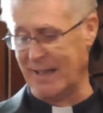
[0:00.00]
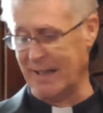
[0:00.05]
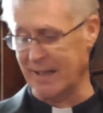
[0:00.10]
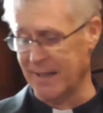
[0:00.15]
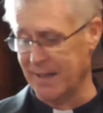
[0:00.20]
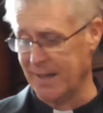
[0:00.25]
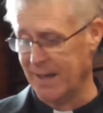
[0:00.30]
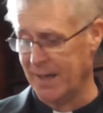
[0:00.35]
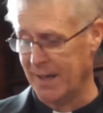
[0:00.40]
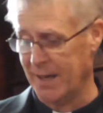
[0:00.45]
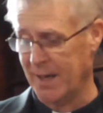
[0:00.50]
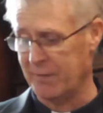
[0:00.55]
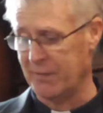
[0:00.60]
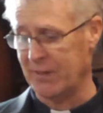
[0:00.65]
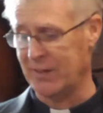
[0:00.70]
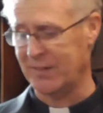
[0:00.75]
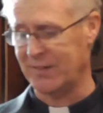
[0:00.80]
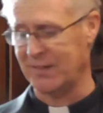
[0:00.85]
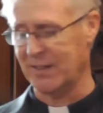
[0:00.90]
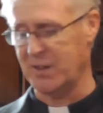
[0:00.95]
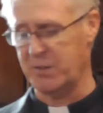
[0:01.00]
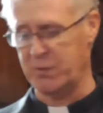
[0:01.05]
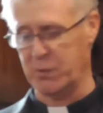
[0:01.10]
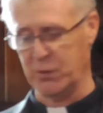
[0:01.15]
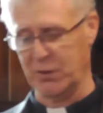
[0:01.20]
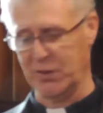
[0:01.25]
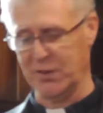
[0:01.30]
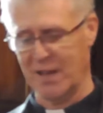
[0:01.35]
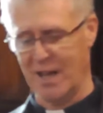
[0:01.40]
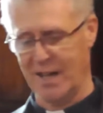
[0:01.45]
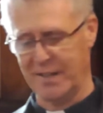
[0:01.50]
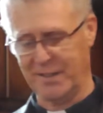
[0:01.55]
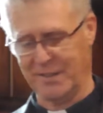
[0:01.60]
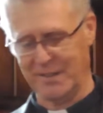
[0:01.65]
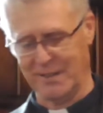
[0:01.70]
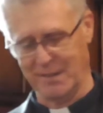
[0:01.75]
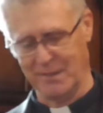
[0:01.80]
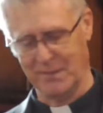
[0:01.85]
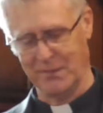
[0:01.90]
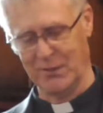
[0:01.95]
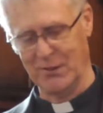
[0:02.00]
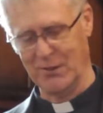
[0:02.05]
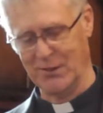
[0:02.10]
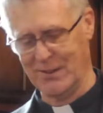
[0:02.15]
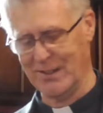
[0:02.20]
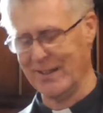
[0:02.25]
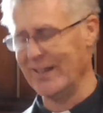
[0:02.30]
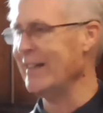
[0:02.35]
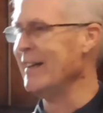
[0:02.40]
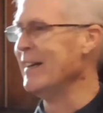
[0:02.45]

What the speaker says: in and of itself was not sinful,